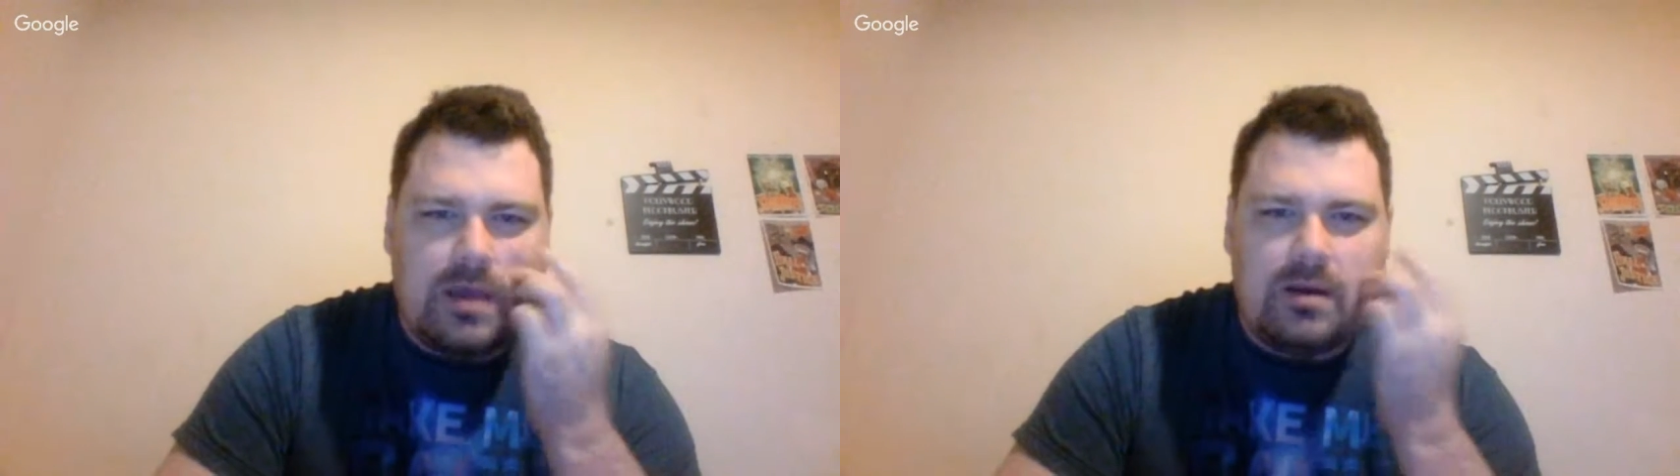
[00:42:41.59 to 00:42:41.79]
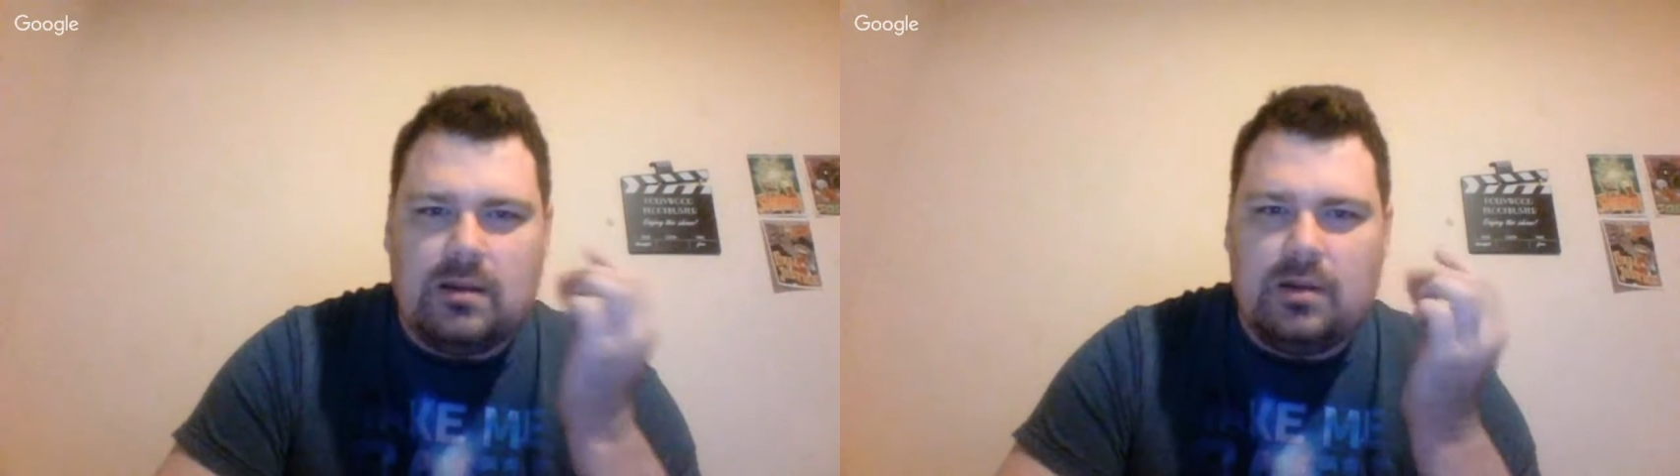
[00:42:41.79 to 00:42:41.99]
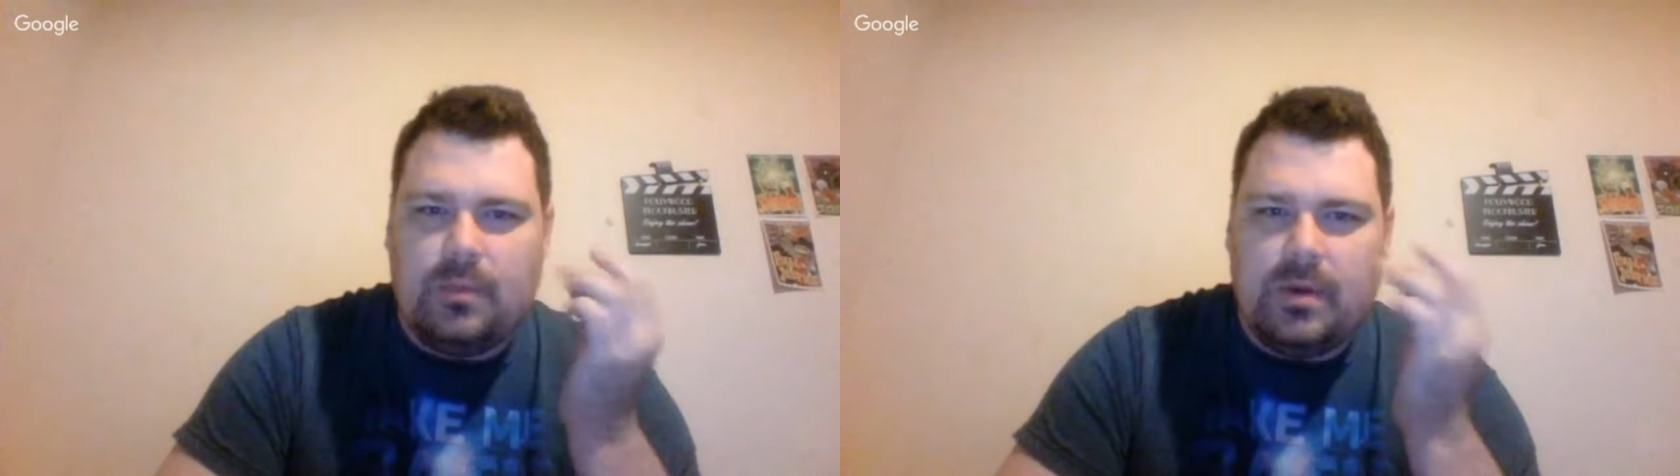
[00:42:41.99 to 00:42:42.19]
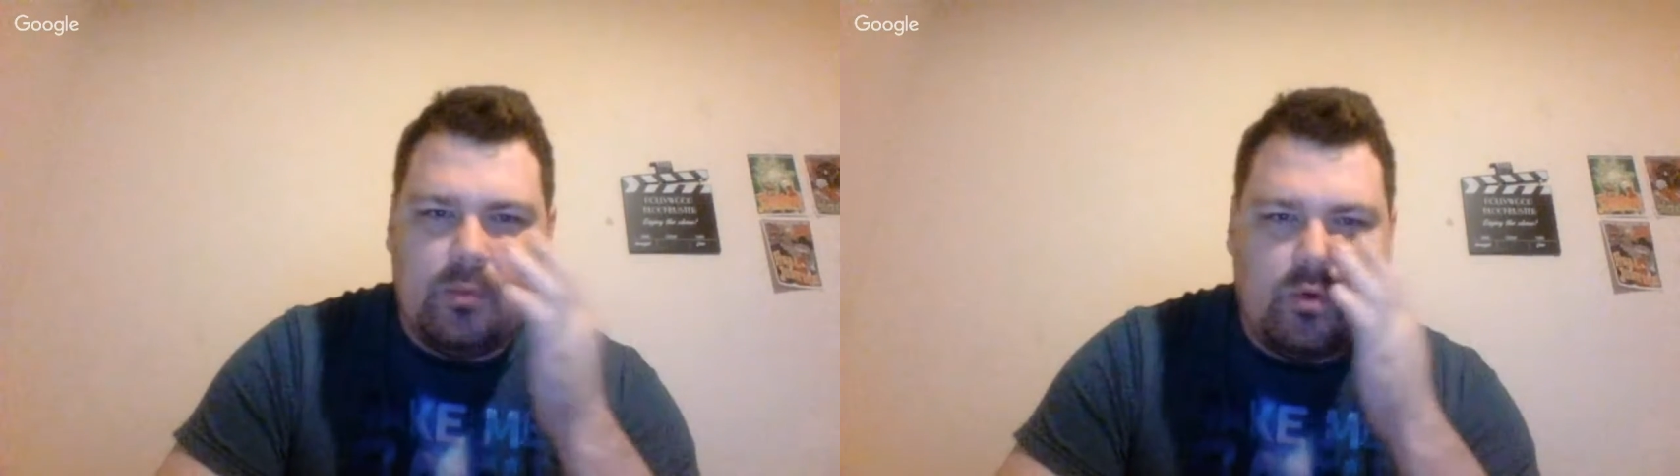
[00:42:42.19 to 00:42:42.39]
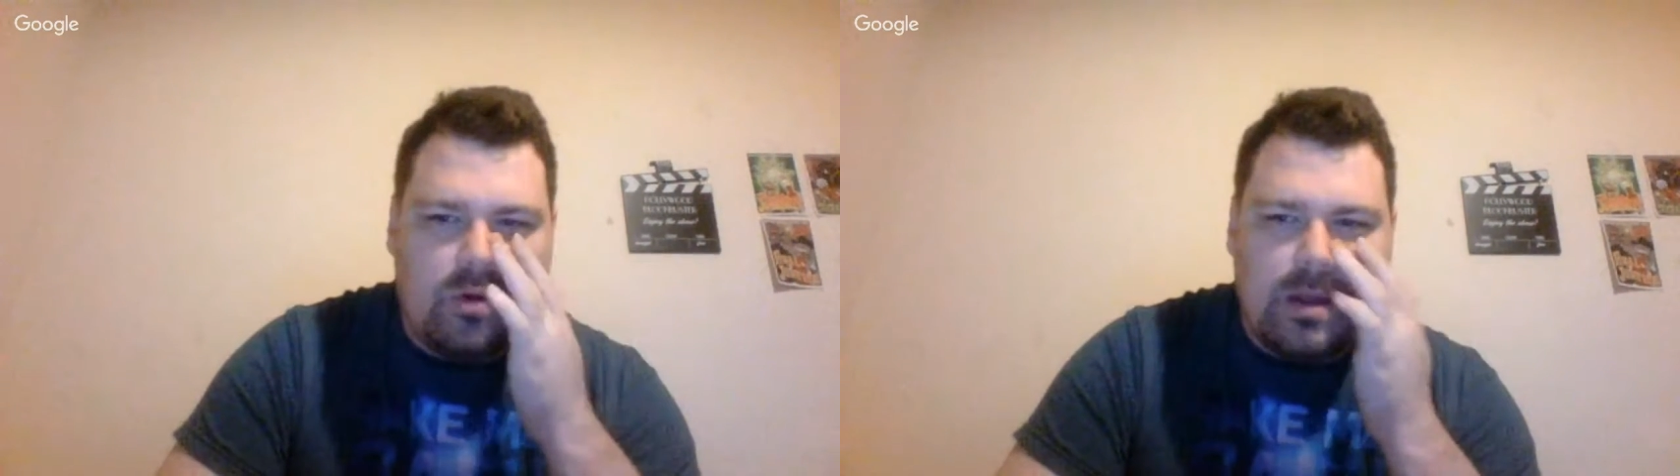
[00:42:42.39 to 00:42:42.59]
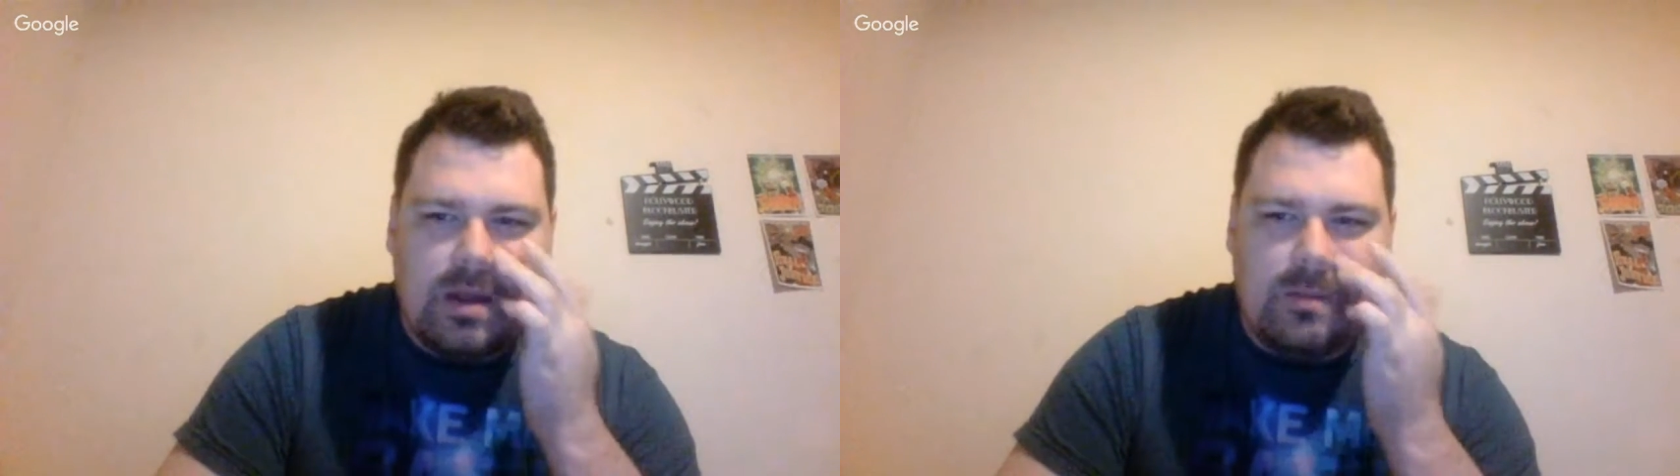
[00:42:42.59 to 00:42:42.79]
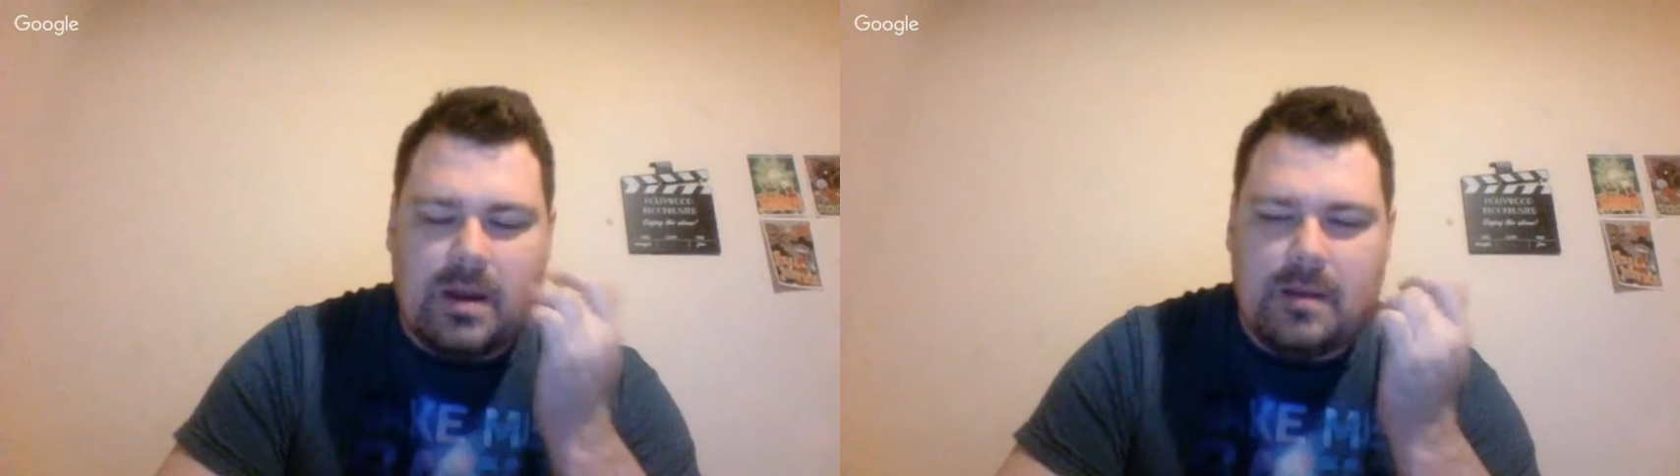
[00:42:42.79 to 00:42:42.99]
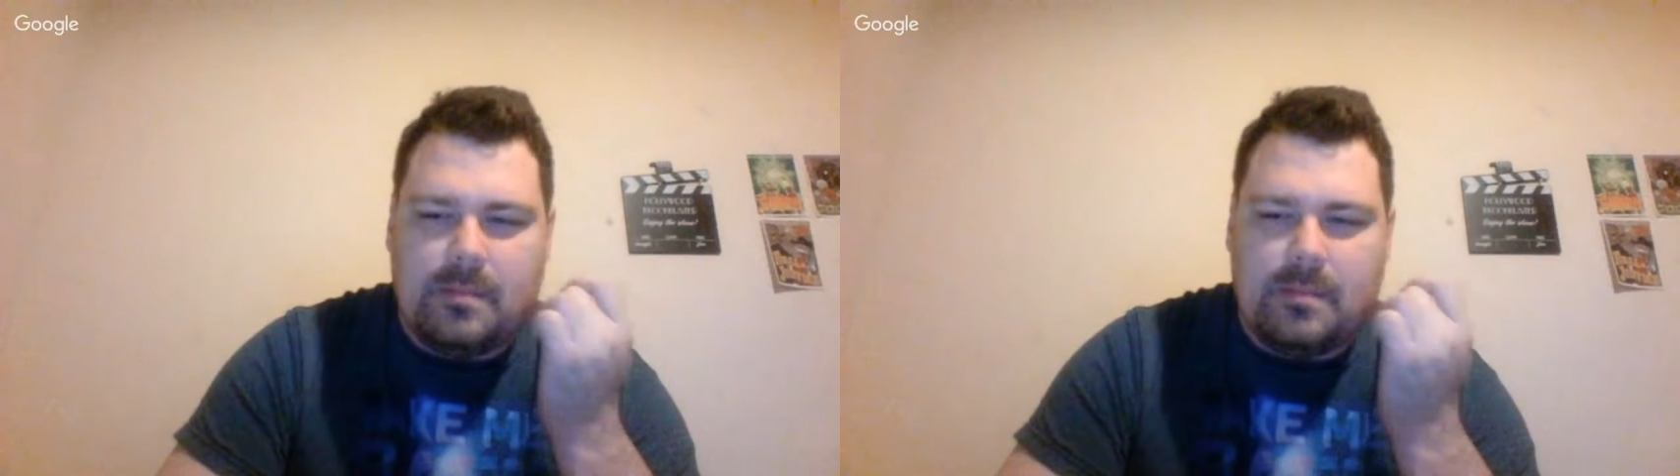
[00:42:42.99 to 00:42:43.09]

out a little bit more about my